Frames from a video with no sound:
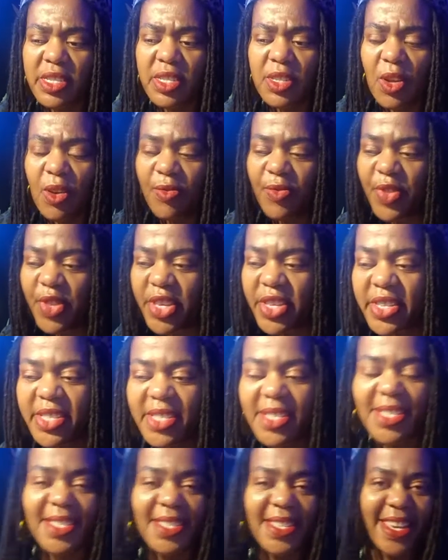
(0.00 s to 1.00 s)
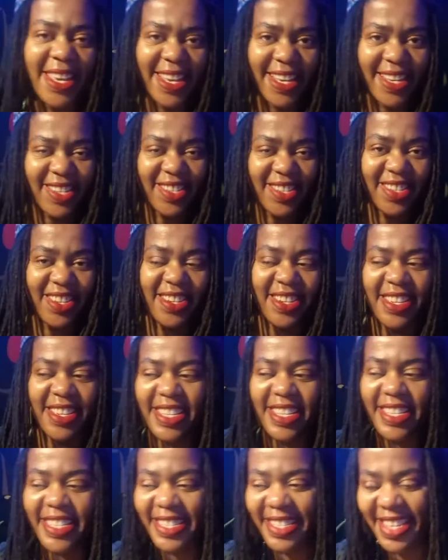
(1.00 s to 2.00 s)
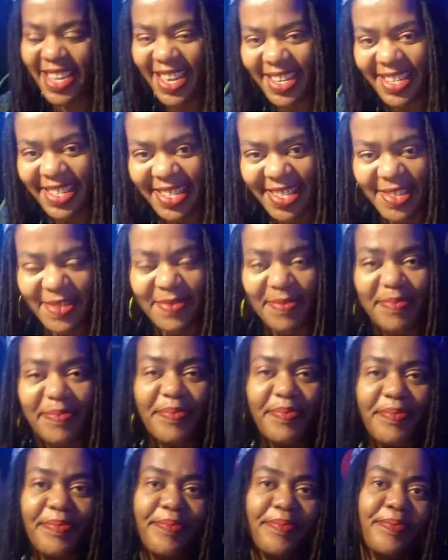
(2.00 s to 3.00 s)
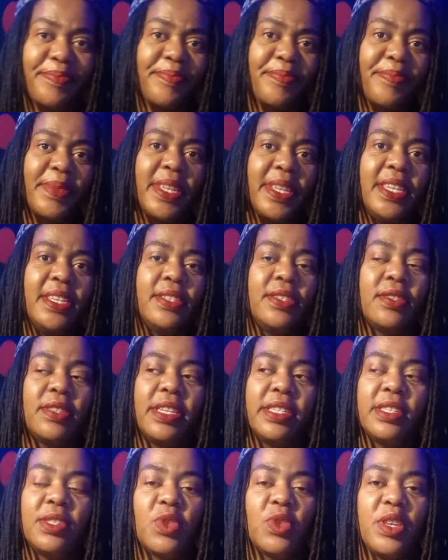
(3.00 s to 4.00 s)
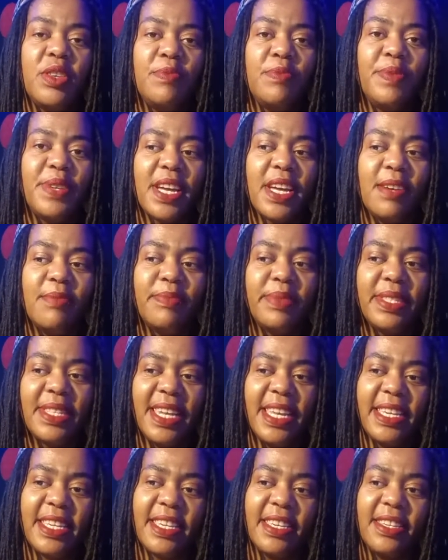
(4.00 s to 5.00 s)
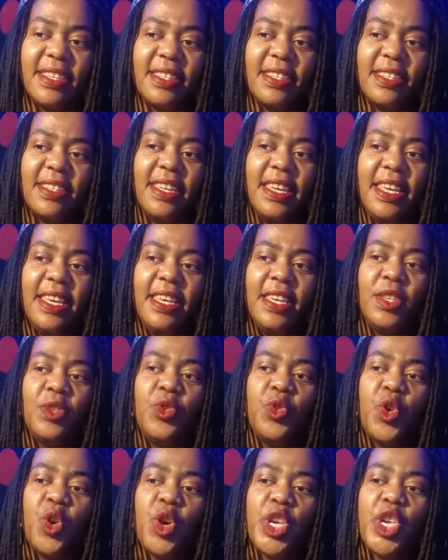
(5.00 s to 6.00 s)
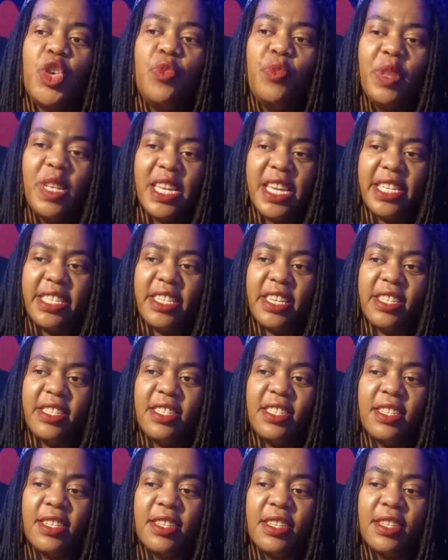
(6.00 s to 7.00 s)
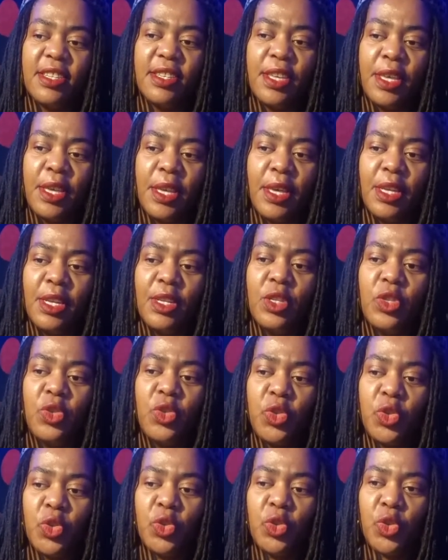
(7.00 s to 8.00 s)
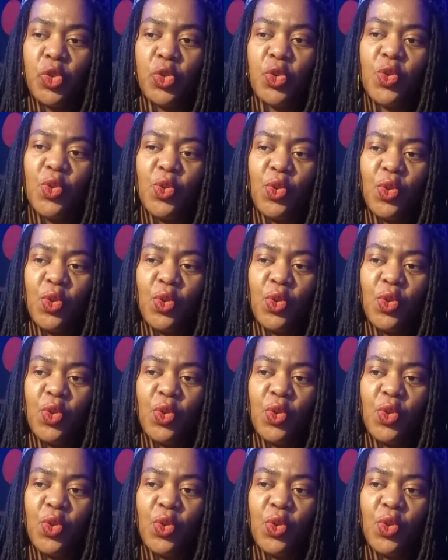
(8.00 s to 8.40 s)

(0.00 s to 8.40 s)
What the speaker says: of this action is that. So that is when it becomes like you're humiliated due to